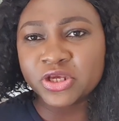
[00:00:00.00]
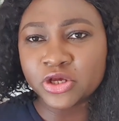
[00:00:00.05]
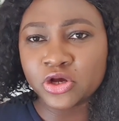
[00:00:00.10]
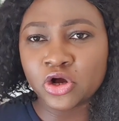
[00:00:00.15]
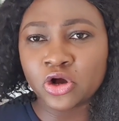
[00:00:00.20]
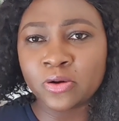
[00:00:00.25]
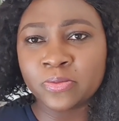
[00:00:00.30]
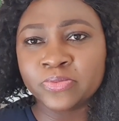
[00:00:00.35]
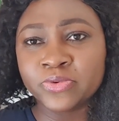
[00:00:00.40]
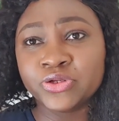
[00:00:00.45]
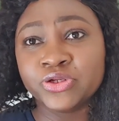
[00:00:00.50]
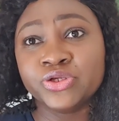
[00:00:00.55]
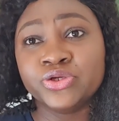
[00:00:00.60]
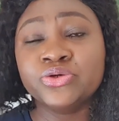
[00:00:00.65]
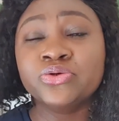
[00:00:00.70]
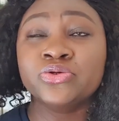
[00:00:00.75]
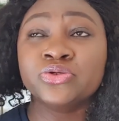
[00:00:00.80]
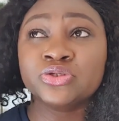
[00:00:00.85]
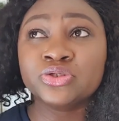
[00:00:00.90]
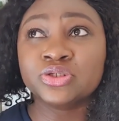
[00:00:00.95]
up, the
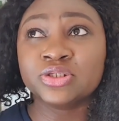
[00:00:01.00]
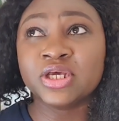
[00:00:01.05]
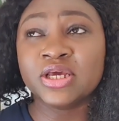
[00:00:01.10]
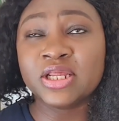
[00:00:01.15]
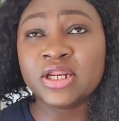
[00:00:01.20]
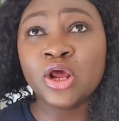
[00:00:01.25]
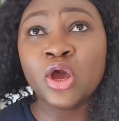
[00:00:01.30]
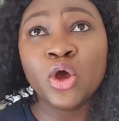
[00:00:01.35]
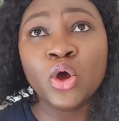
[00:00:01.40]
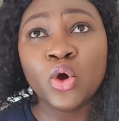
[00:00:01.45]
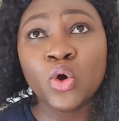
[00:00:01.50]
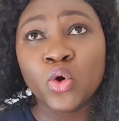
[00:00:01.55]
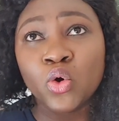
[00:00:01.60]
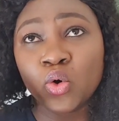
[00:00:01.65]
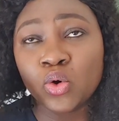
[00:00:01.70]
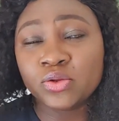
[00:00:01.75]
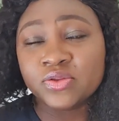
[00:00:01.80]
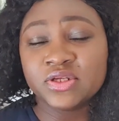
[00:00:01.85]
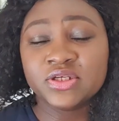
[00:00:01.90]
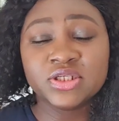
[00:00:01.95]
youth saying,
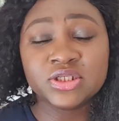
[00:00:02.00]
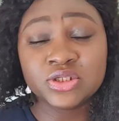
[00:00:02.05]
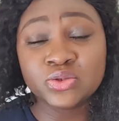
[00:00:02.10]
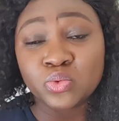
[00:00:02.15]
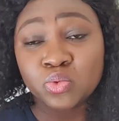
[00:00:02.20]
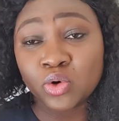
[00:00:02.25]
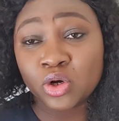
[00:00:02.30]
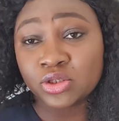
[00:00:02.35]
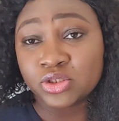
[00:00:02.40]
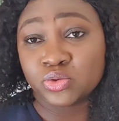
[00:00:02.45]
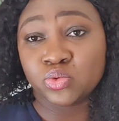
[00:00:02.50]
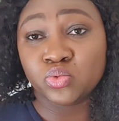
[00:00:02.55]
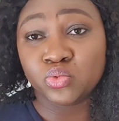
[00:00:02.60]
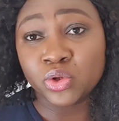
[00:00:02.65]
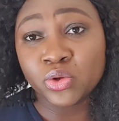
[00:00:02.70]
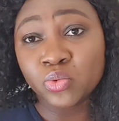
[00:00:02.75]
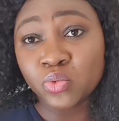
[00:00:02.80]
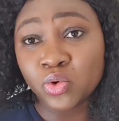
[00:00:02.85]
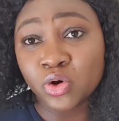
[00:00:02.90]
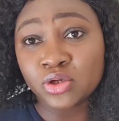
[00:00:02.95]
oh, this is what
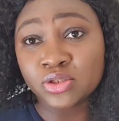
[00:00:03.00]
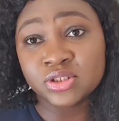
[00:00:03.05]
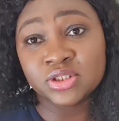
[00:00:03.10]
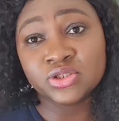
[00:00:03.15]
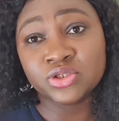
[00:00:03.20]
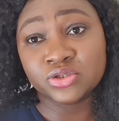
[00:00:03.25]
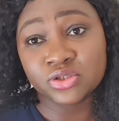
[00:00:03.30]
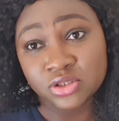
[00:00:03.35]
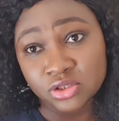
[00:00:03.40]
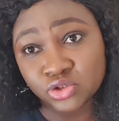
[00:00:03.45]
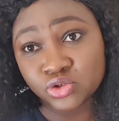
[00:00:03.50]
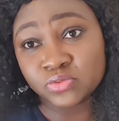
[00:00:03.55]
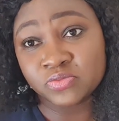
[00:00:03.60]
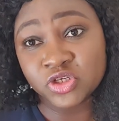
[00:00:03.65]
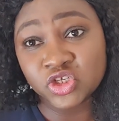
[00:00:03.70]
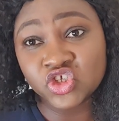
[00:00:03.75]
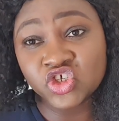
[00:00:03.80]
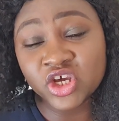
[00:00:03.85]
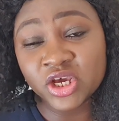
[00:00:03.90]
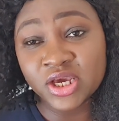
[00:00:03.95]
we want to be
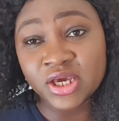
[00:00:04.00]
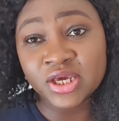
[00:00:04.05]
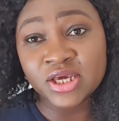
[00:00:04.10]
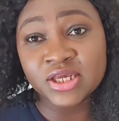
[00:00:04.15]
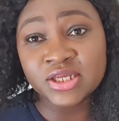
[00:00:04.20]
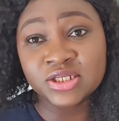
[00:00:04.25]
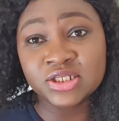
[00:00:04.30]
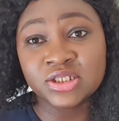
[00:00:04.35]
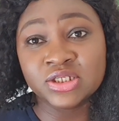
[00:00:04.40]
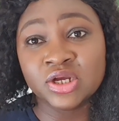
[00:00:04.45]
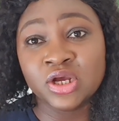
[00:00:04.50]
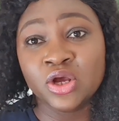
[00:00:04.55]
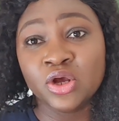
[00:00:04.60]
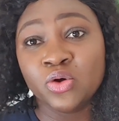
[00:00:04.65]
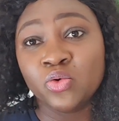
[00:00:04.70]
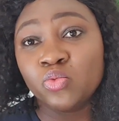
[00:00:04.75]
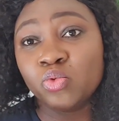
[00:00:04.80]
changed, we